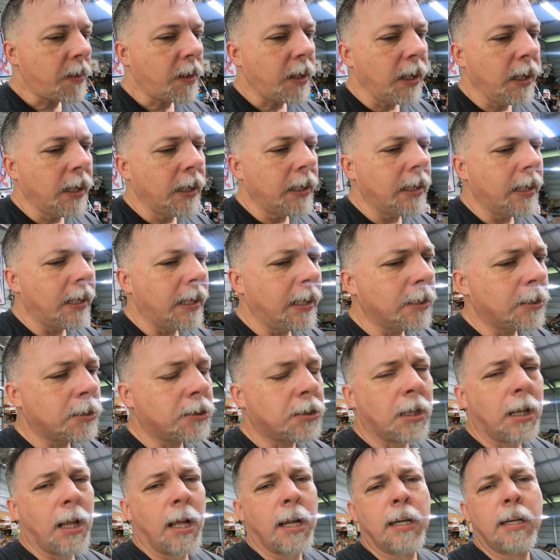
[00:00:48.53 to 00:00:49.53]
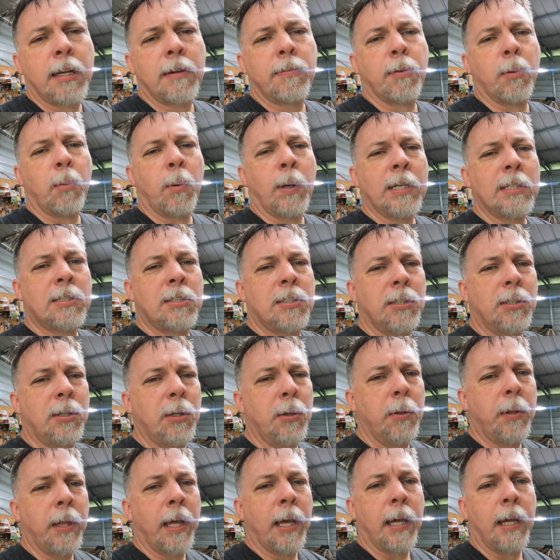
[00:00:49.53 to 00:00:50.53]
And there's a lot of different ways to
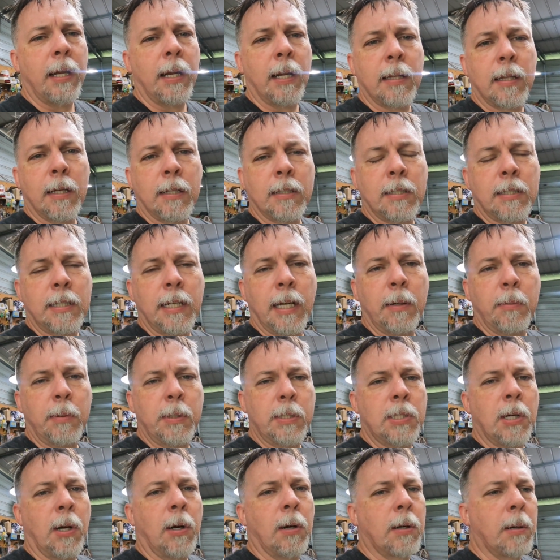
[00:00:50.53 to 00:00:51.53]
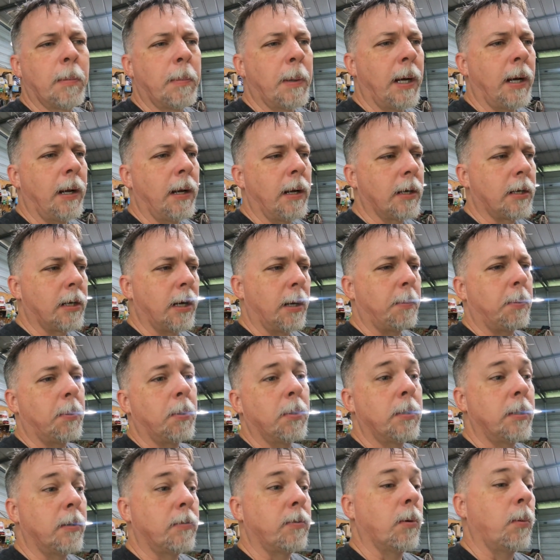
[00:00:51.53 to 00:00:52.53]
do that. And I thought today we'd talk about a
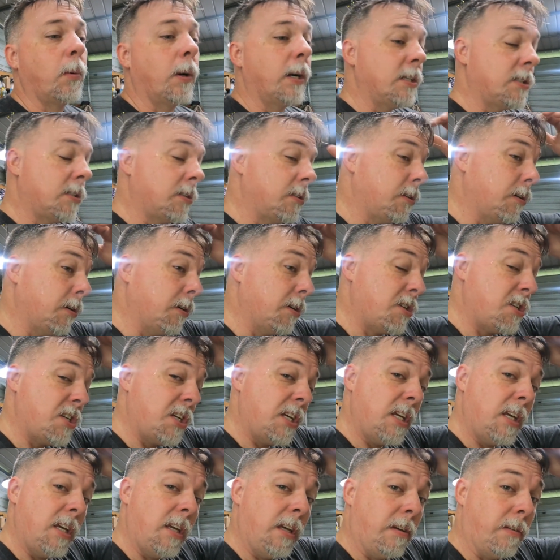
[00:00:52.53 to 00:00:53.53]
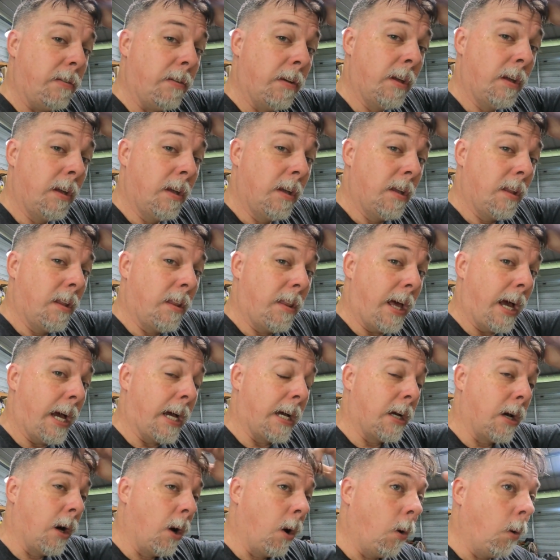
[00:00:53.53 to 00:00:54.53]
couple of different ways to achieve
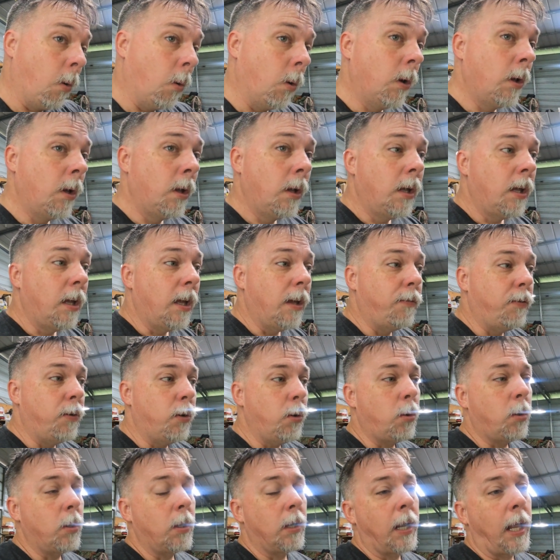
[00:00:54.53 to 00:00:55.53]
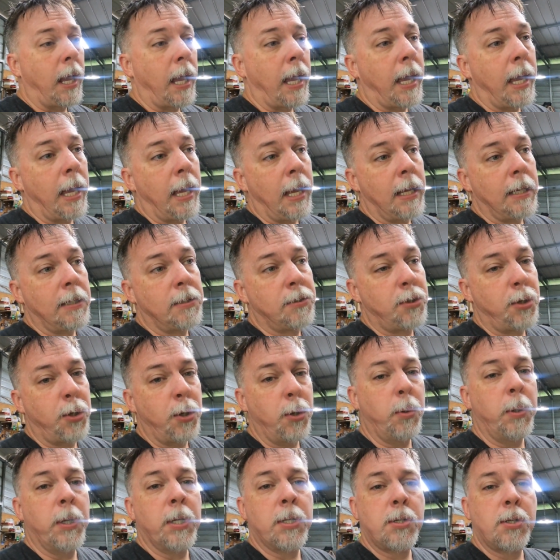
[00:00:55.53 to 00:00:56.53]
that goal. If you can add
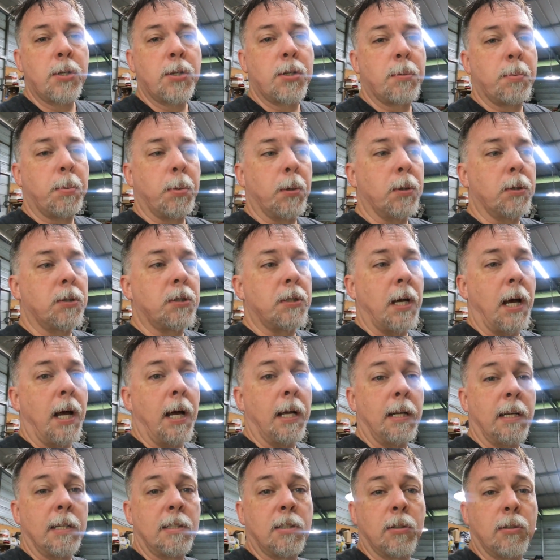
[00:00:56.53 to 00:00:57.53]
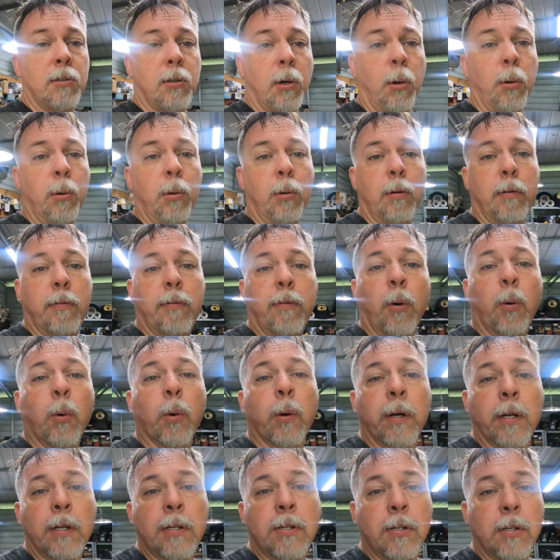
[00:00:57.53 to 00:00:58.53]
2 inches per side, that's a total of
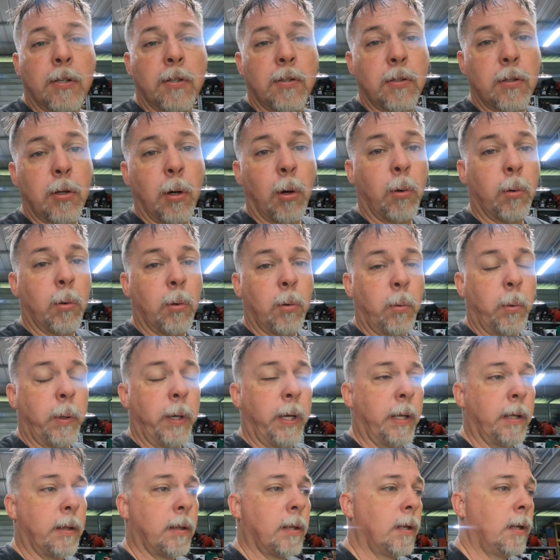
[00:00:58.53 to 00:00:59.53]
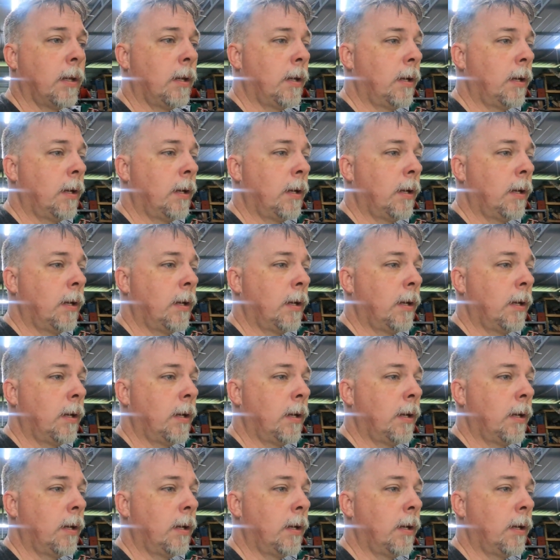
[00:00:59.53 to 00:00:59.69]
4 inches total width.